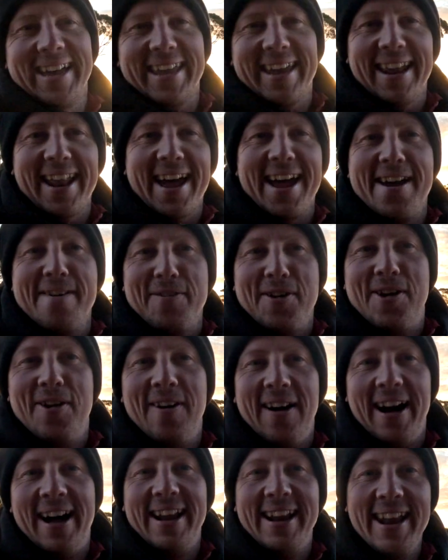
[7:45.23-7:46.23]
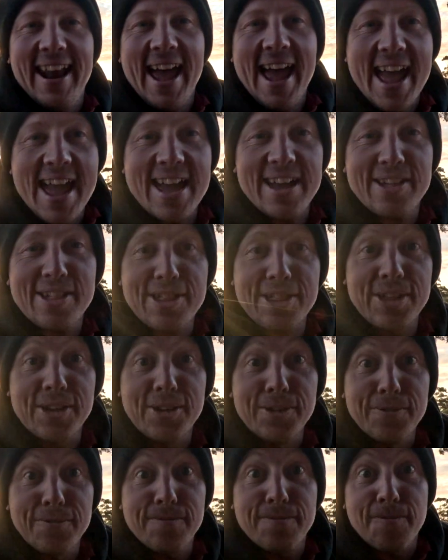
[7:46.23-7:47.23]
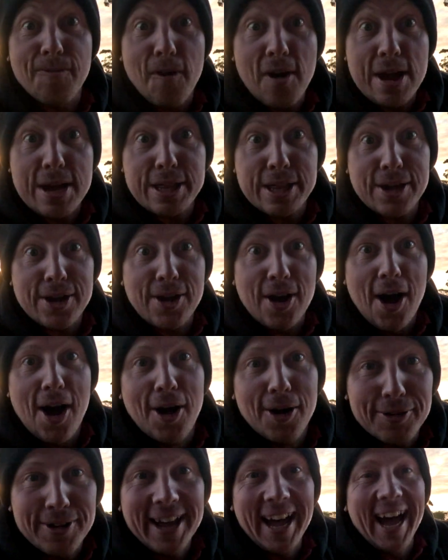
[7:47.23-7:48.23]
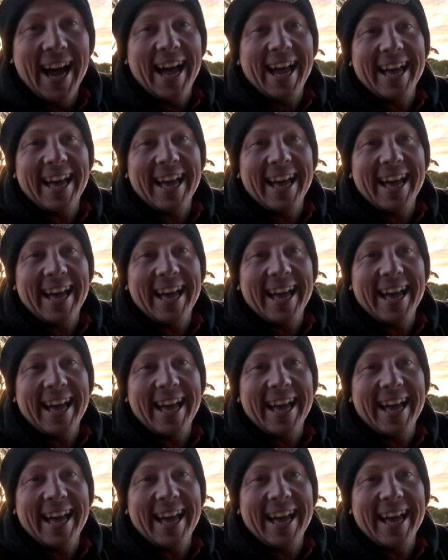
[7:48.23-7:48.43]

G'day everyone, it's still freezing cold.